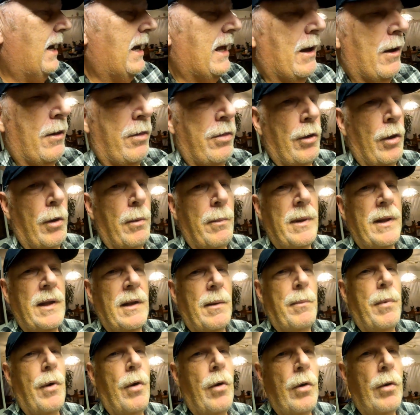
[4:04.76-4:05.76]
Throw them in
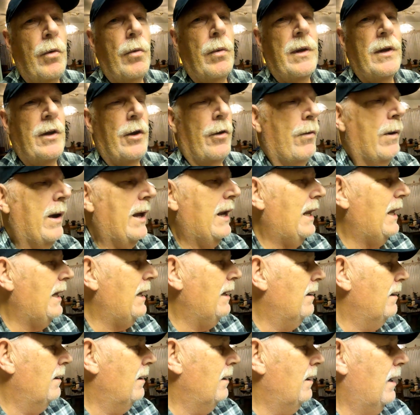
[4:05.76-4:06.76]
the bowl when they're ready.